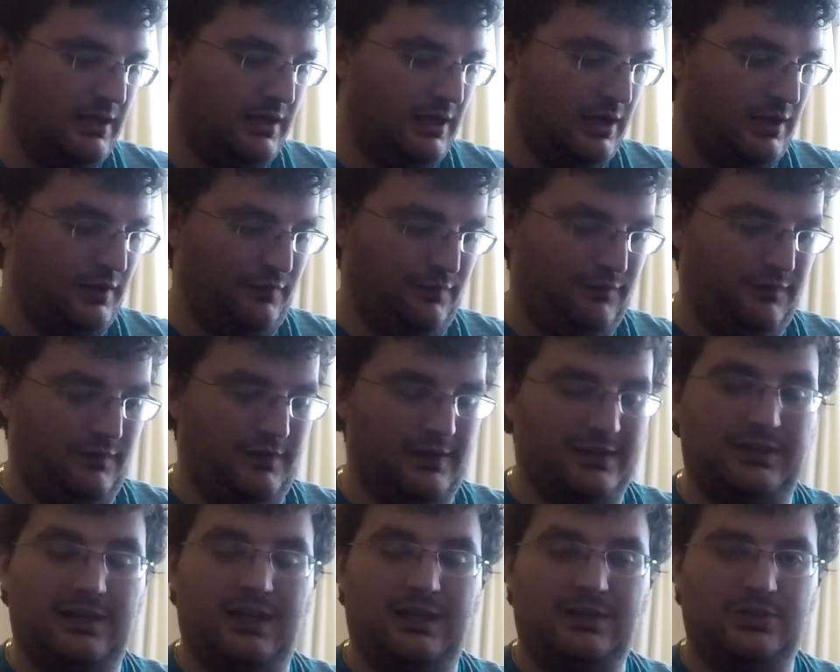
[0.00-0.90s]

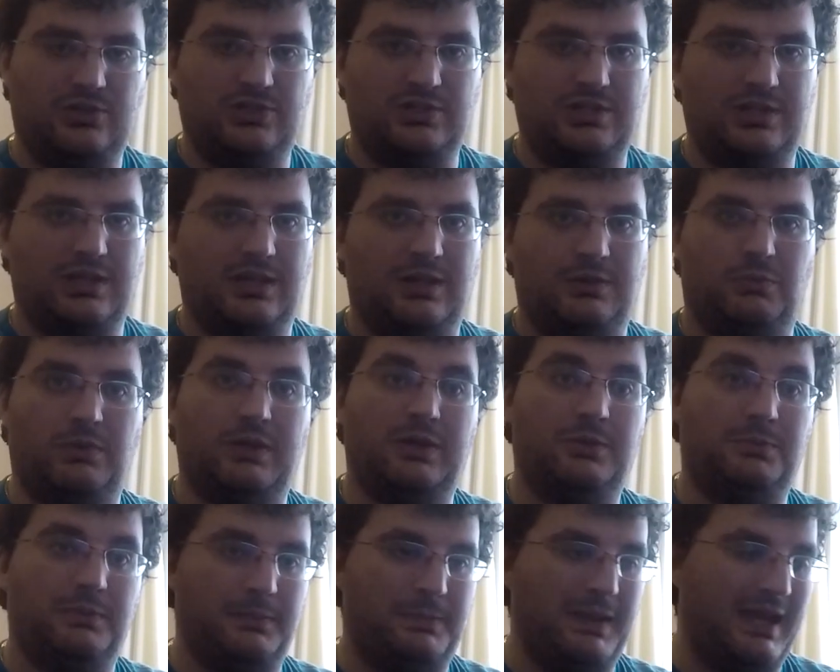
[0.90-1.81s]
Hopefully next year
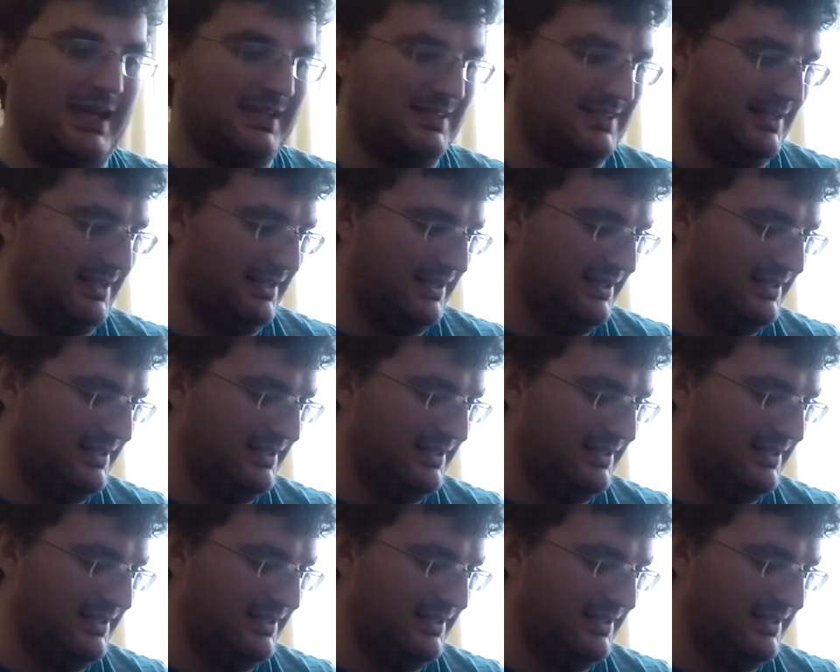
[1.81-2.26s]
will be better.